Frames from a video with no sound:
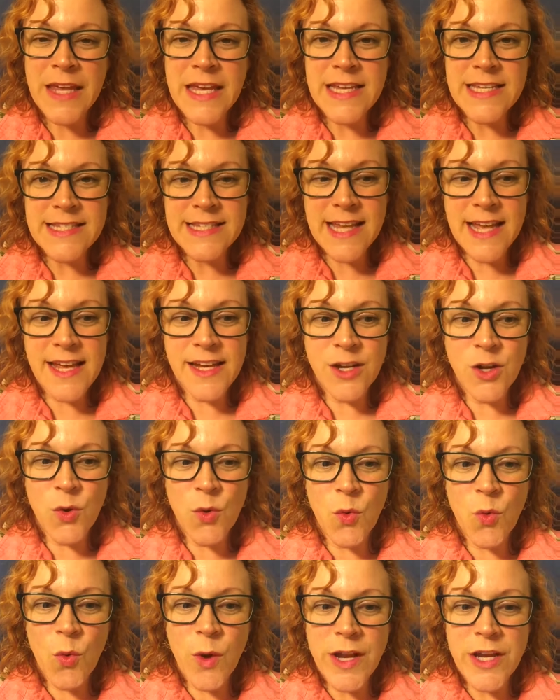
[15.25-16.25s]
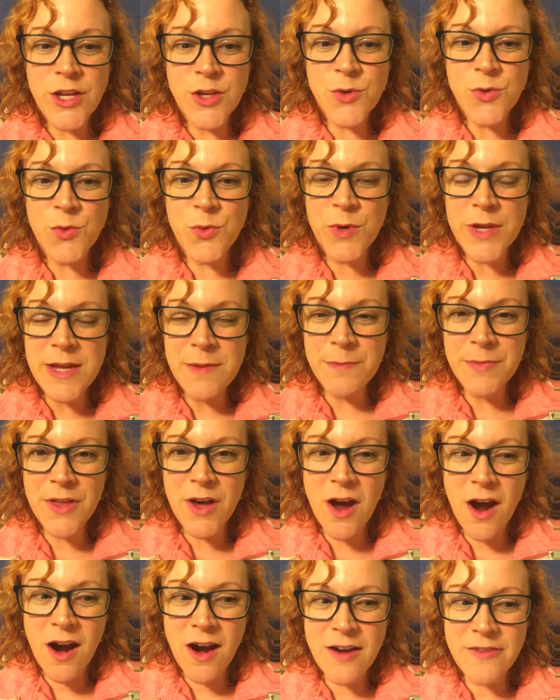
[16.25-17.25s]
he said, when you reap
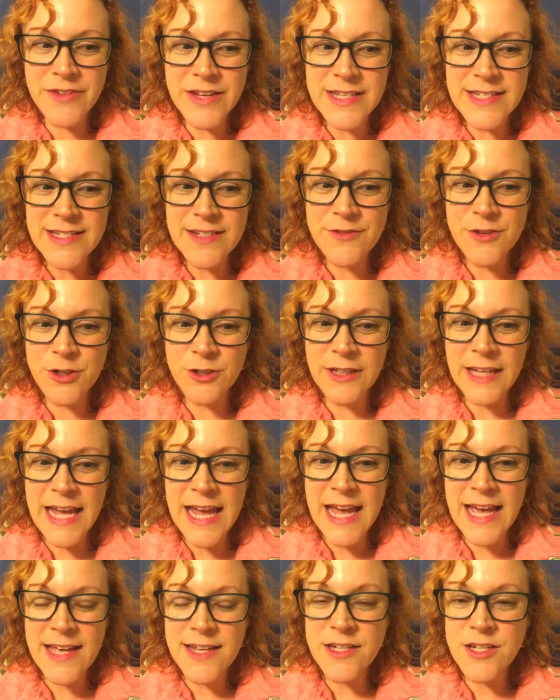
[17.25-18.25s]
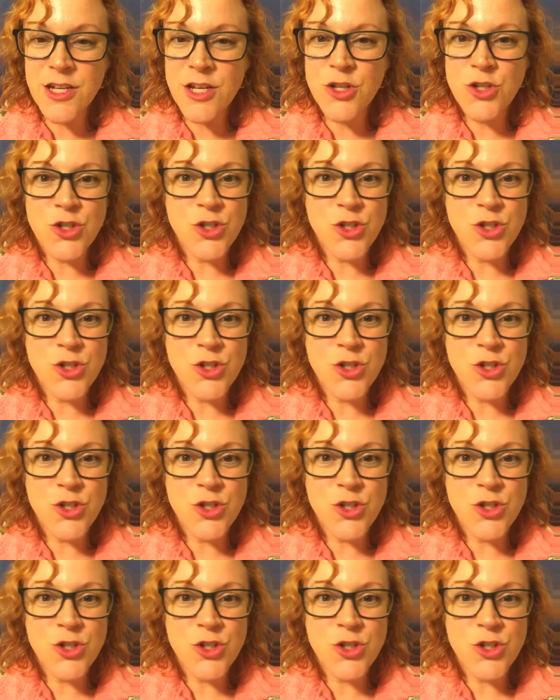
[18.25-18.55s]
the harvest of your land,